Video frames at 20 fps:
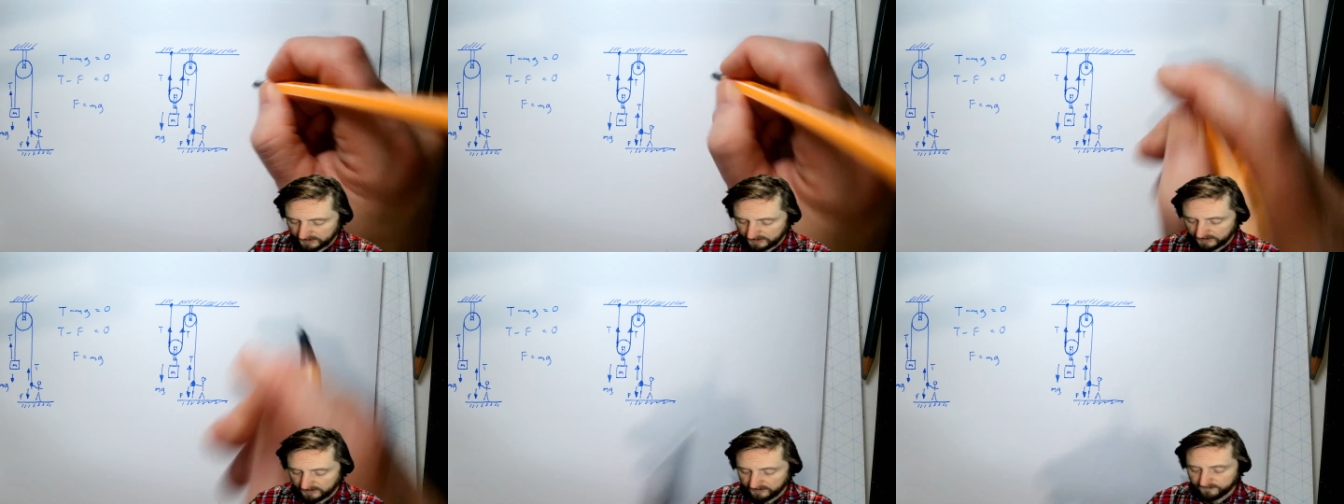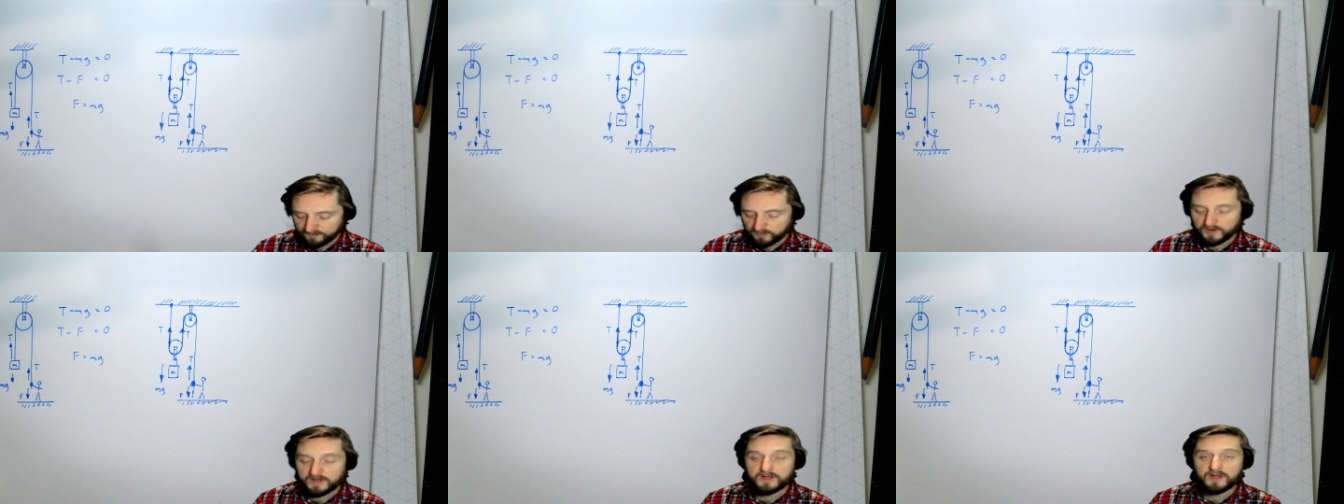
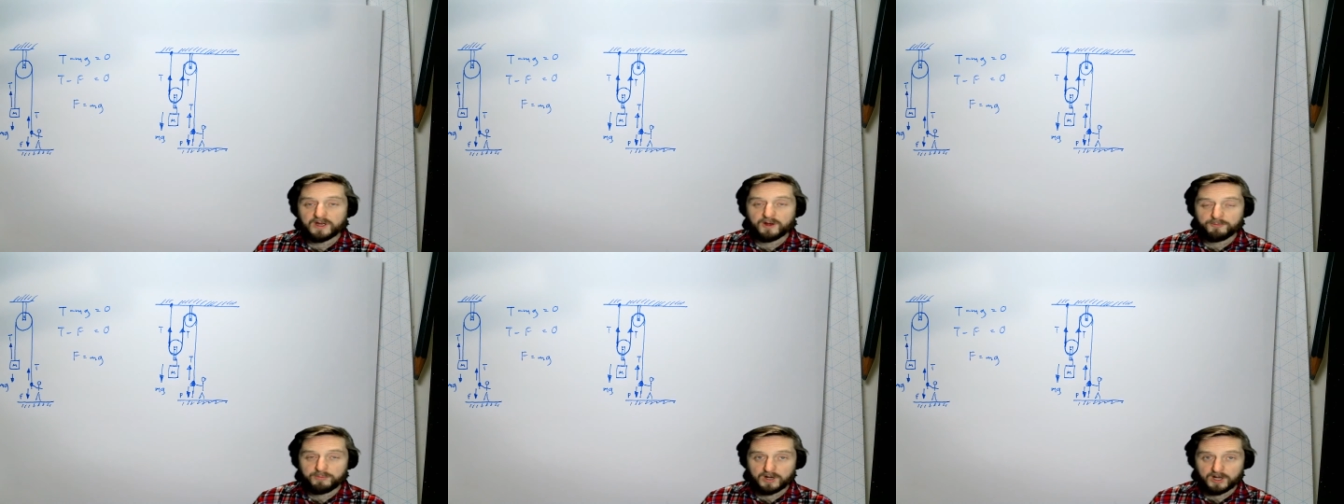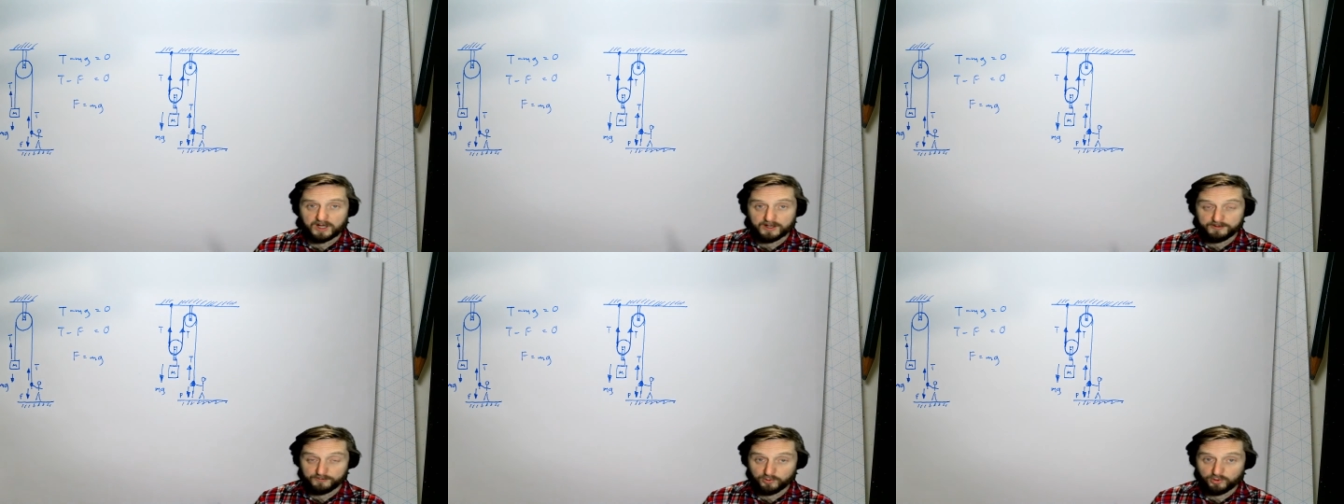If we
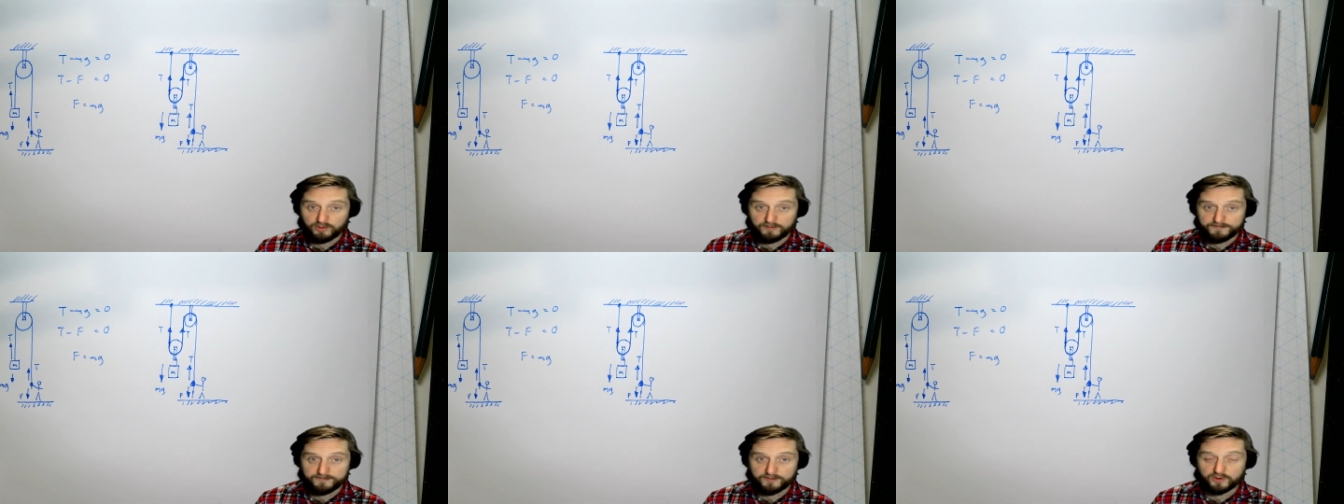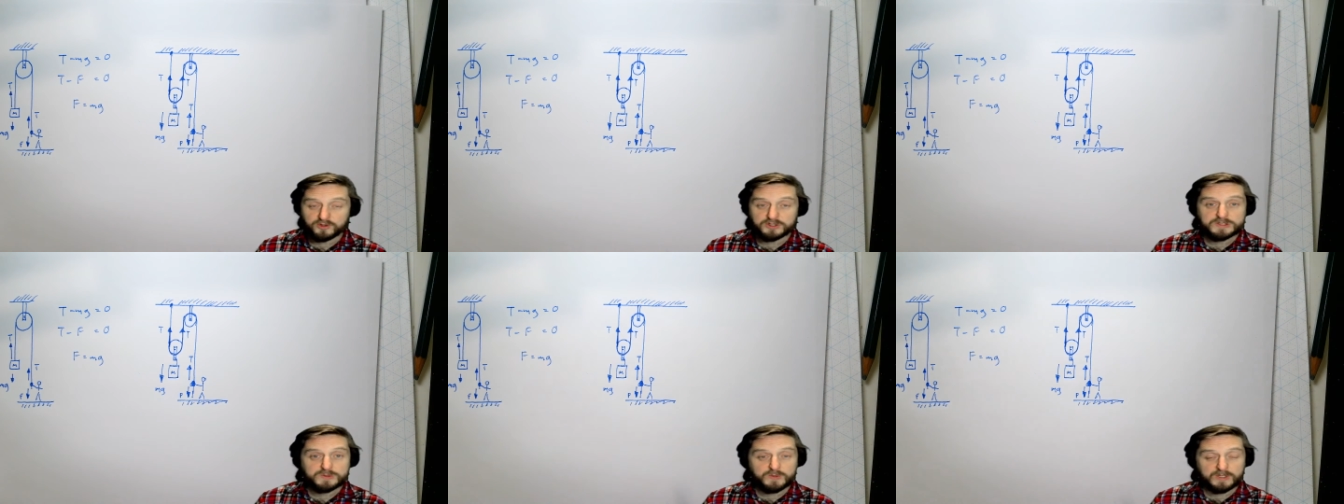apply more
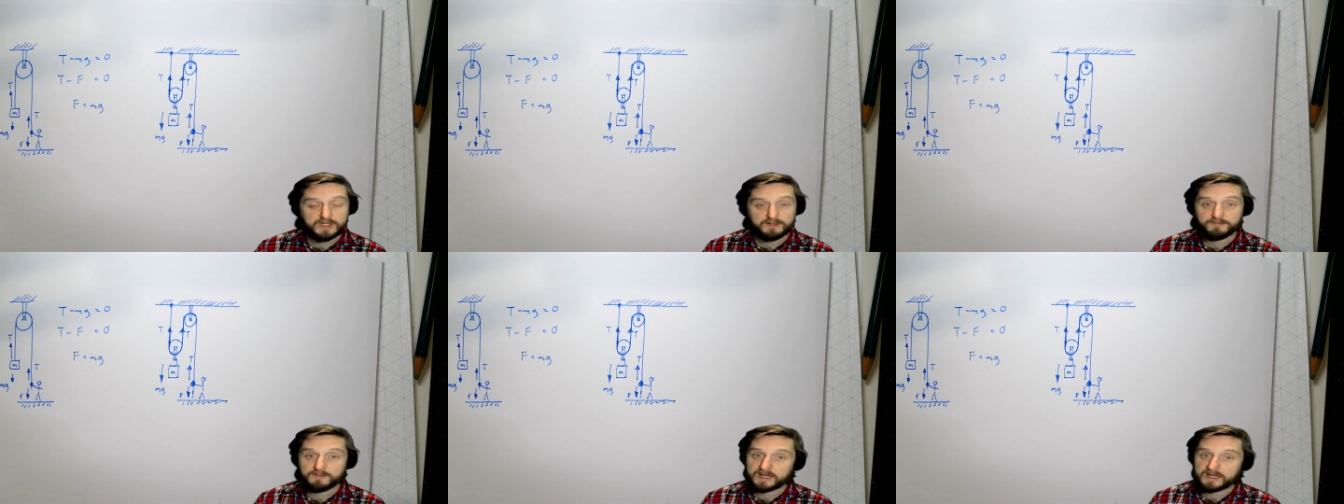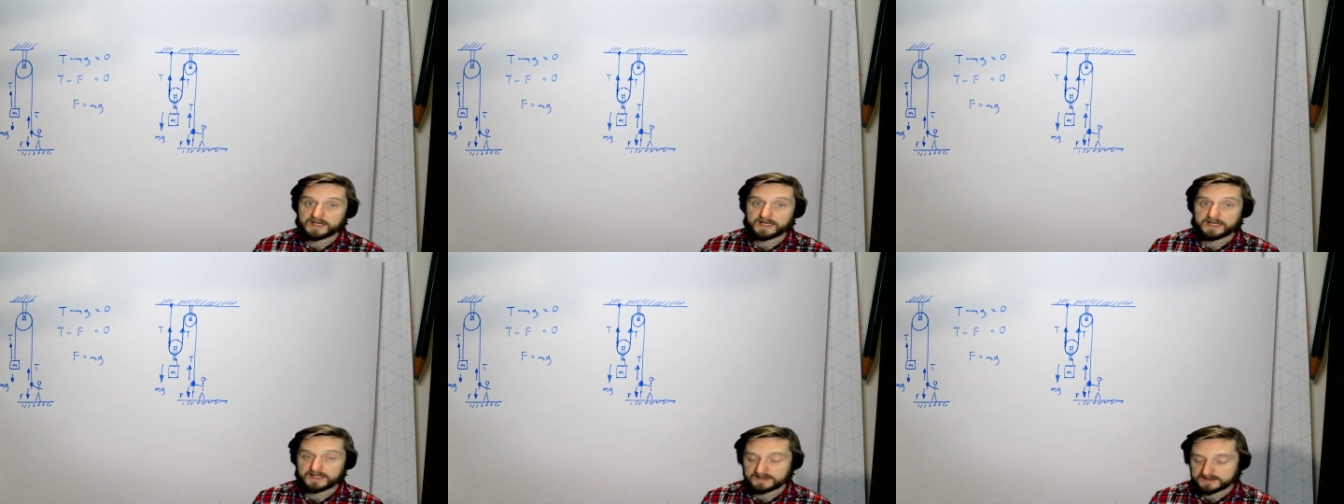force, we can
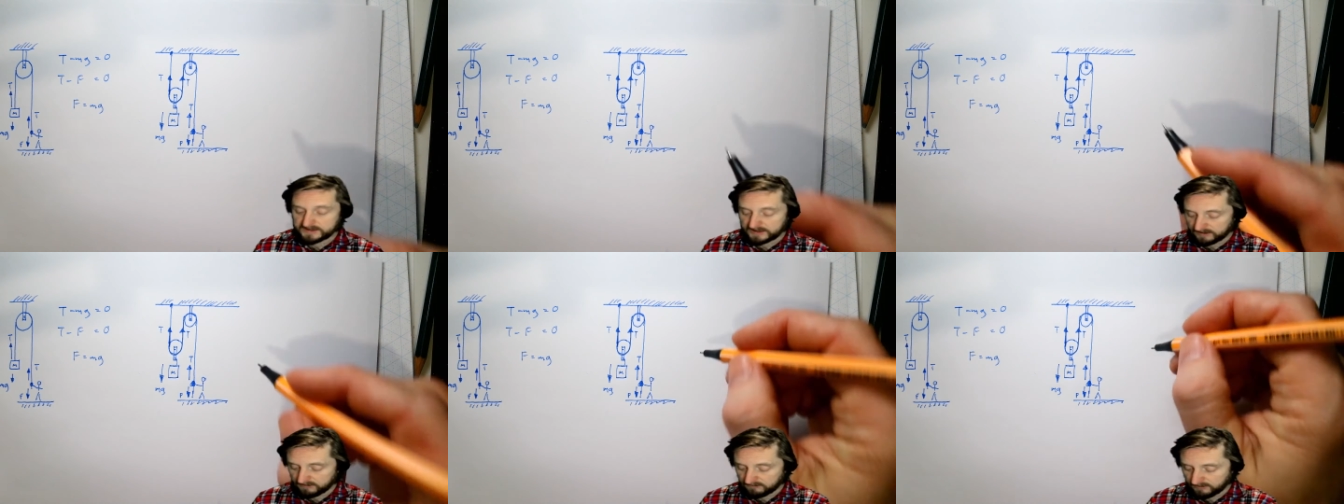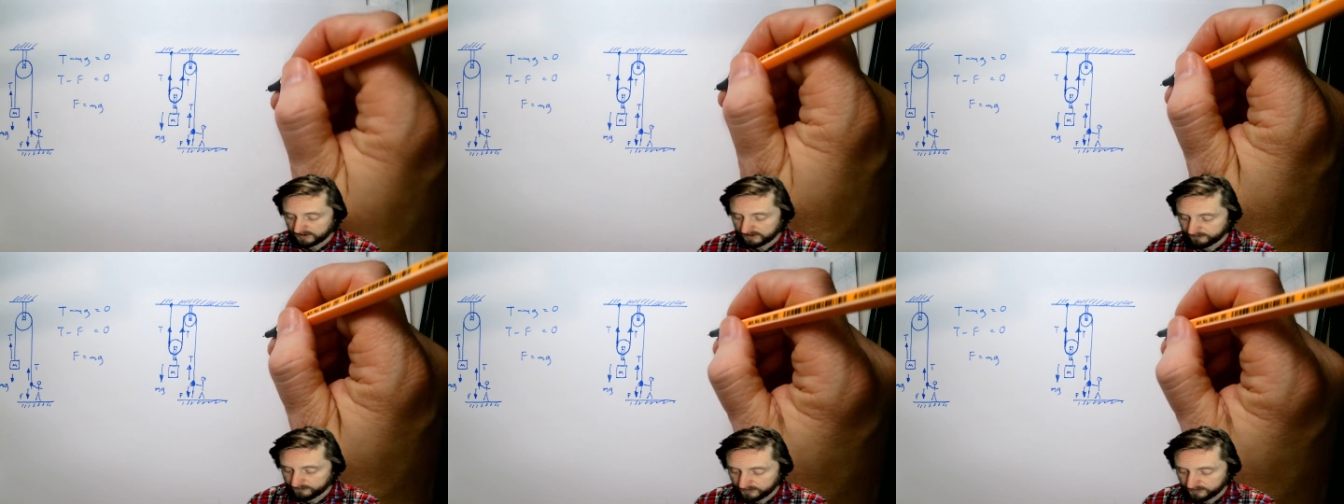make it accelerate.